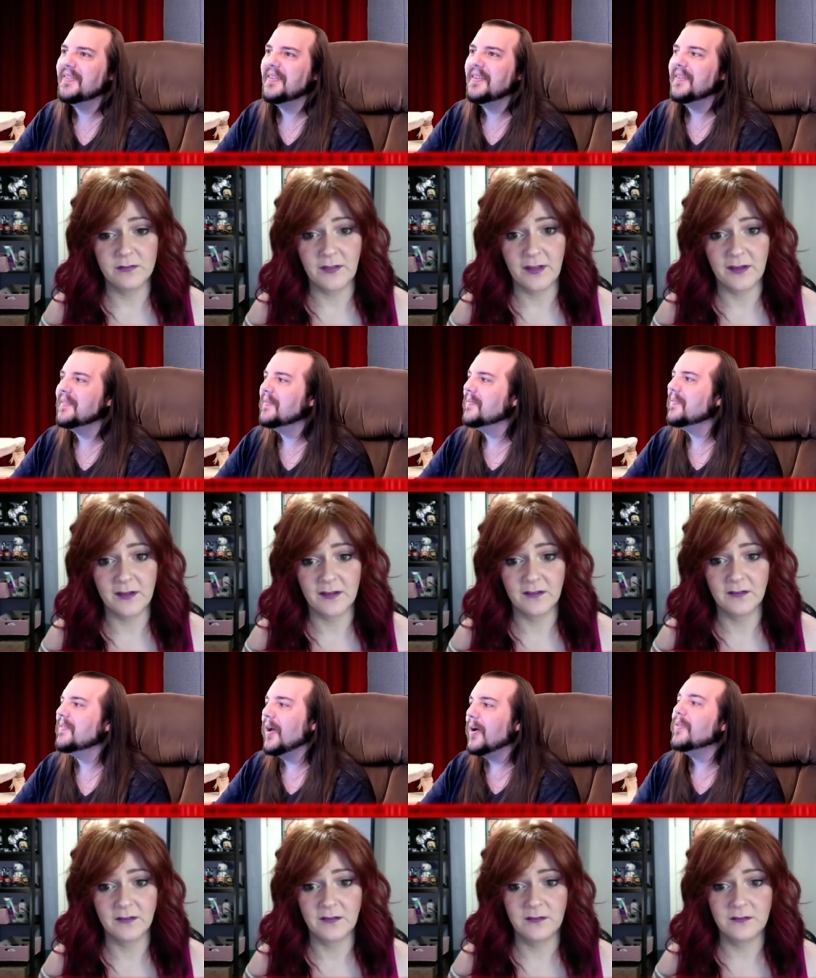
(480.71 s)
Speaker 1: Like...
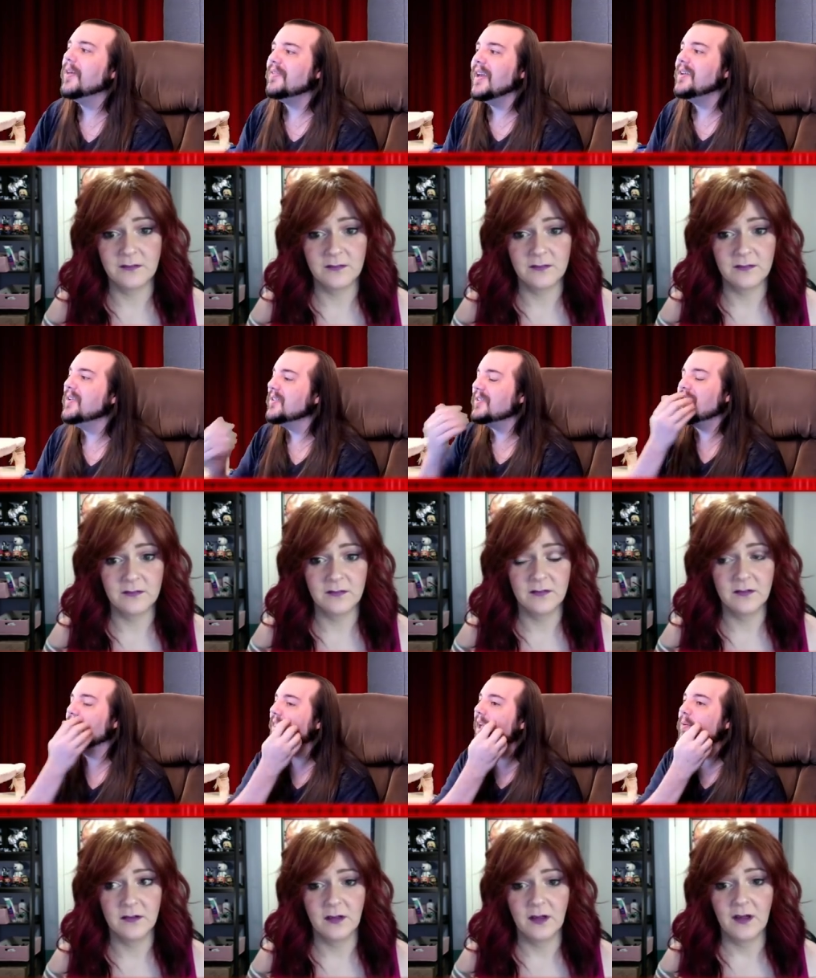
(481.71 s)
No, they, they
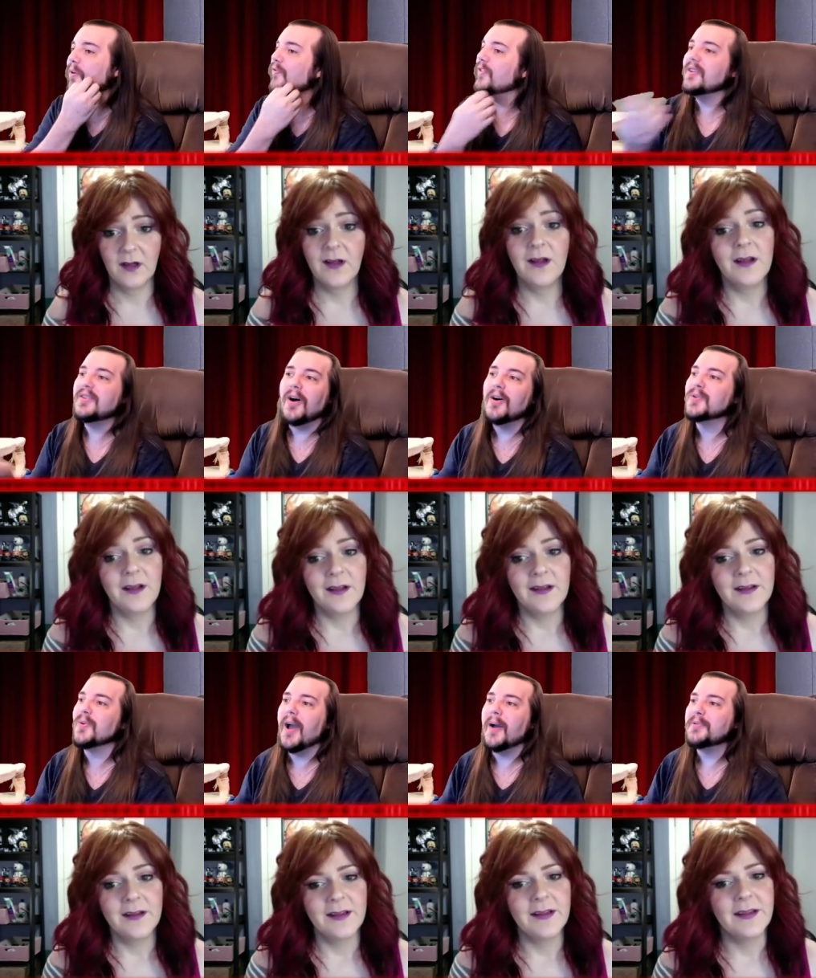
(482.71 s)
just... They, they were... The
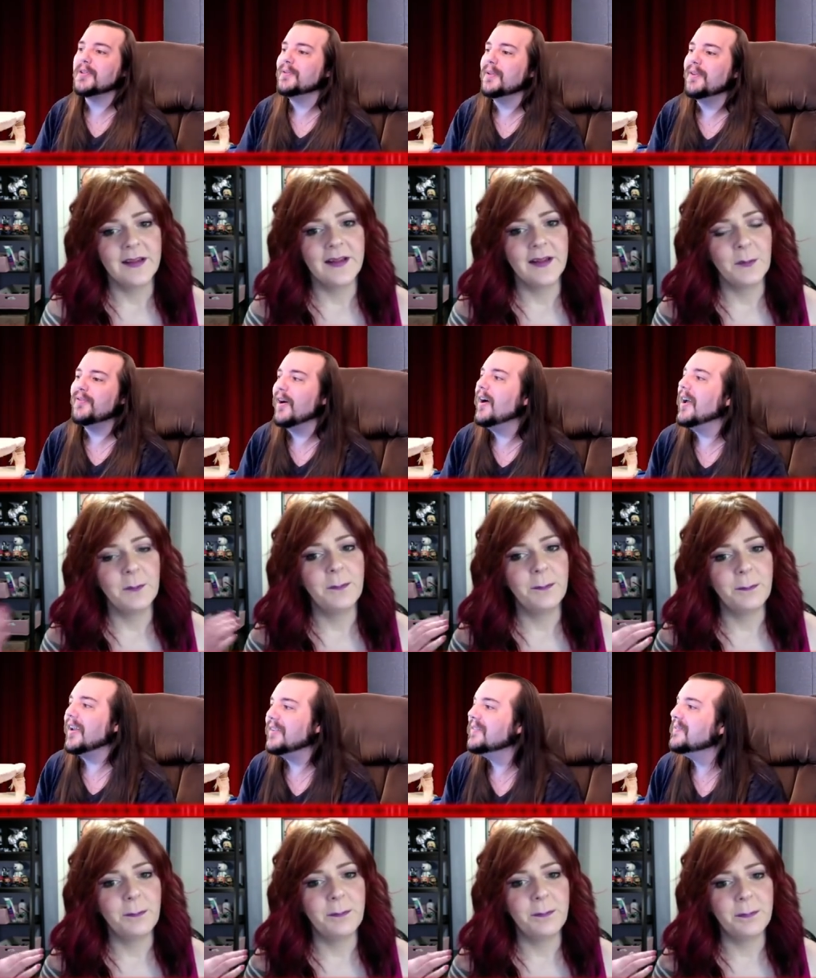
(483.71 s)
dogs were absolutely
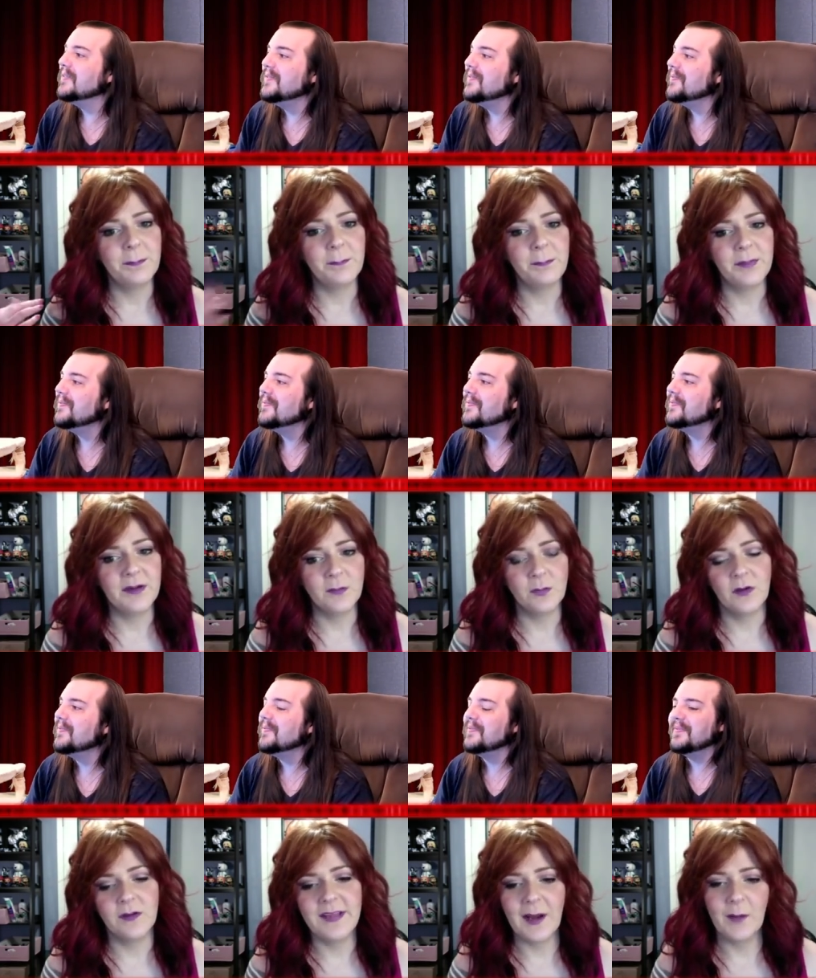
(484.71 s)
fine.
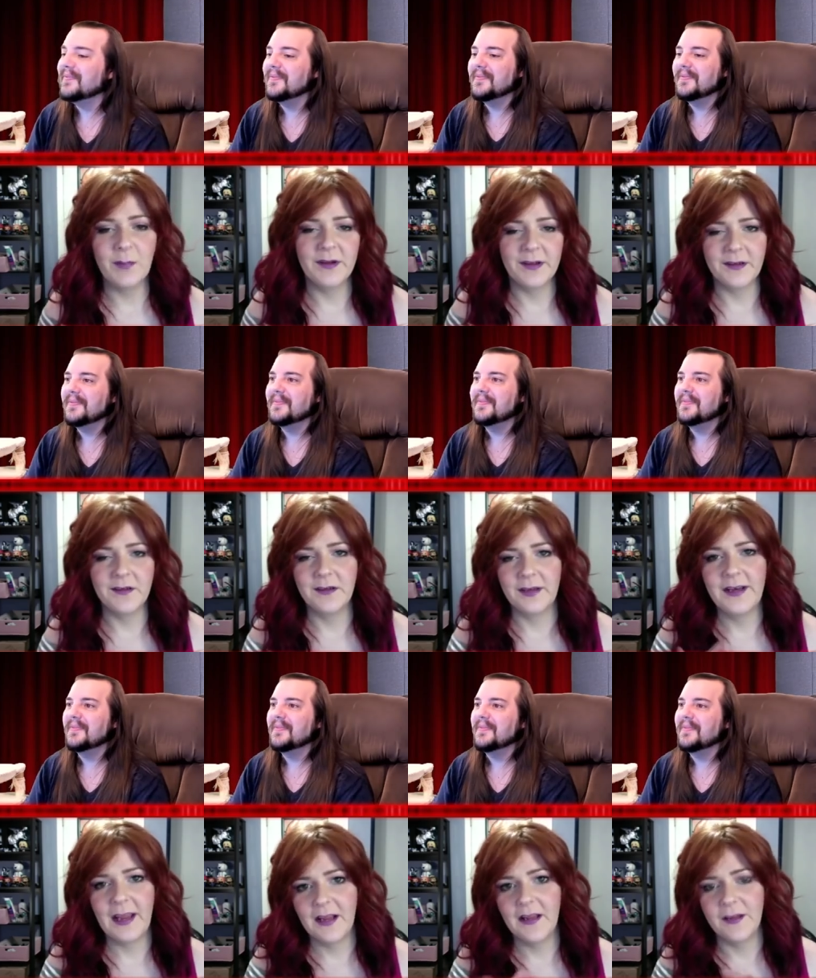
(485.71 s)
Speaker 2: Yeah, but
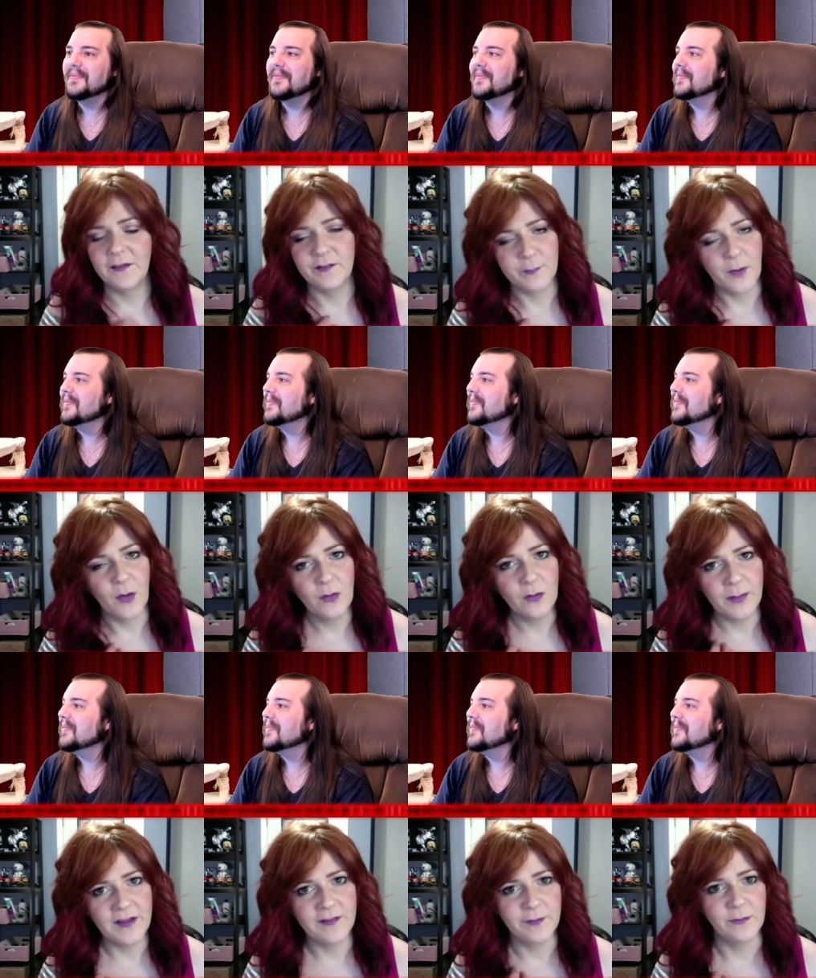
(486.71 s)
inhaling smoke
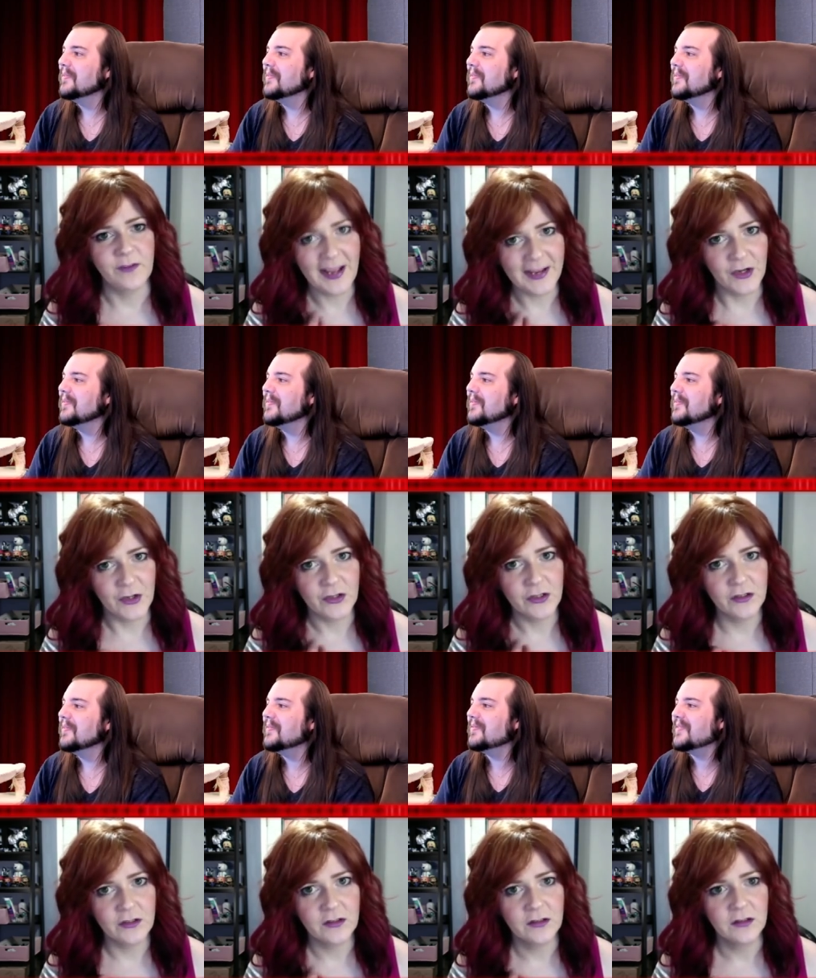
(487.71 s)
makes you tired.
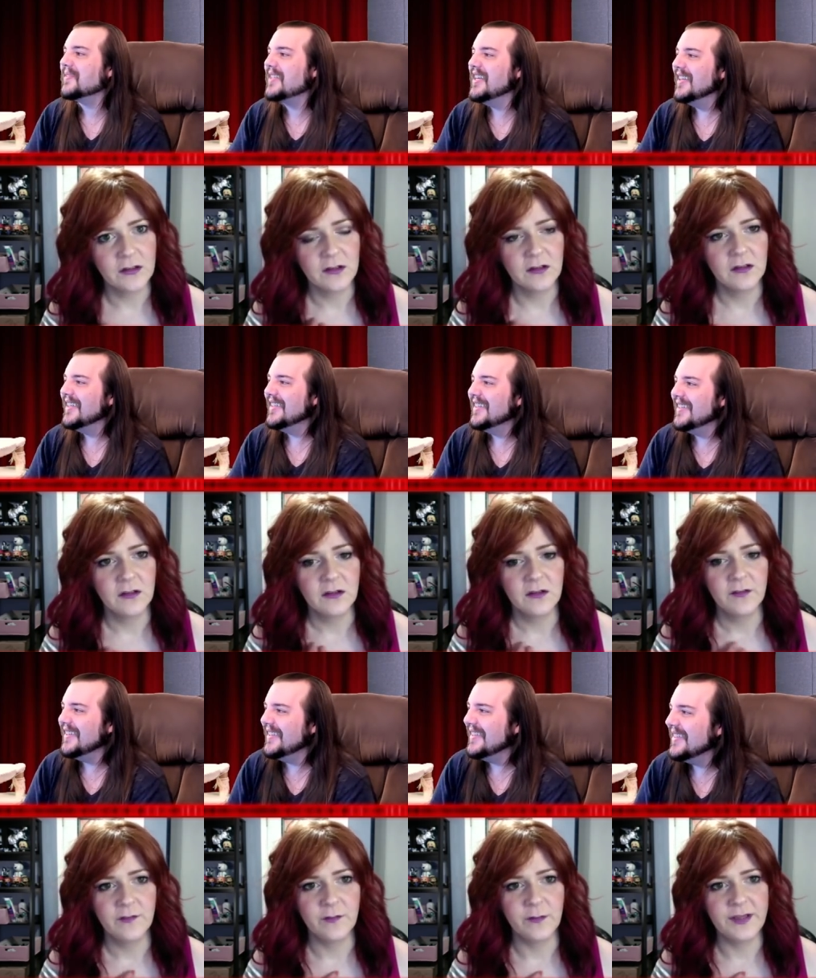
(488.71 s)

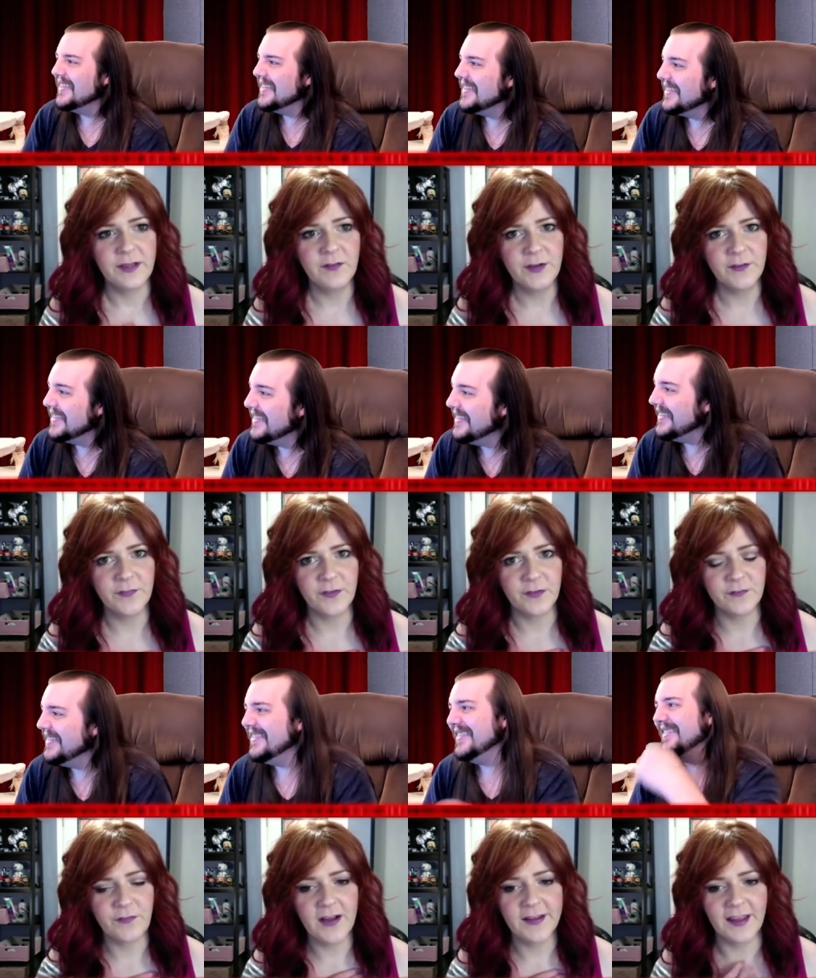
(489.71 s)
So even if they're
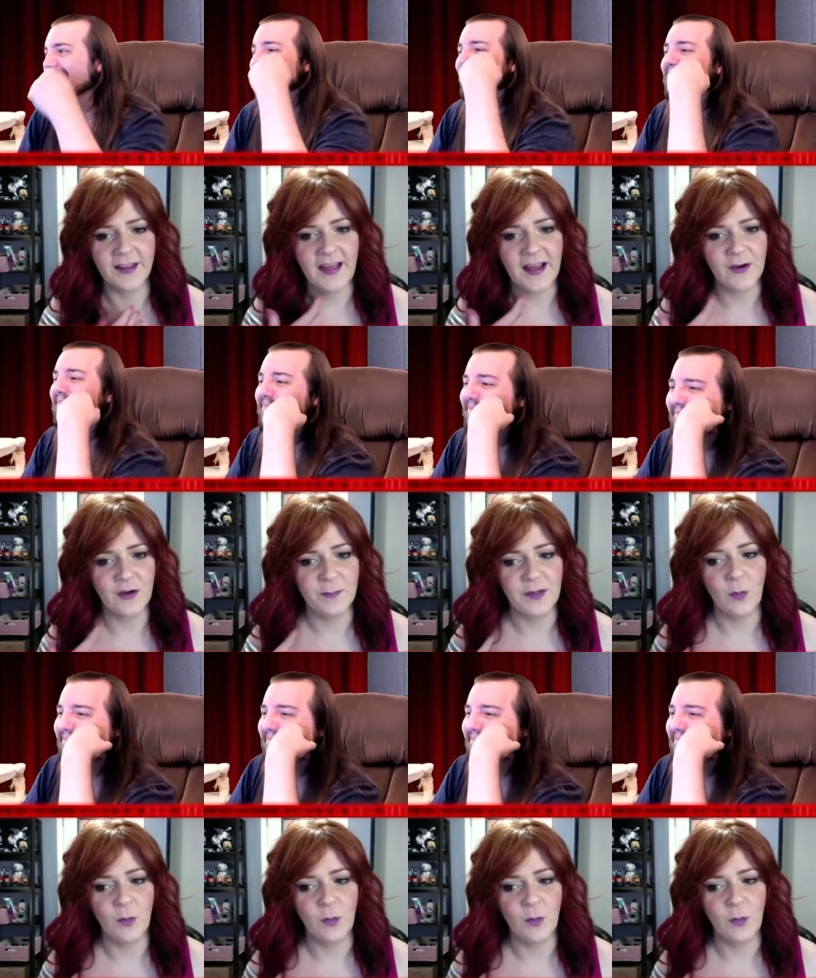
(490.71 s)
fine, like, that could be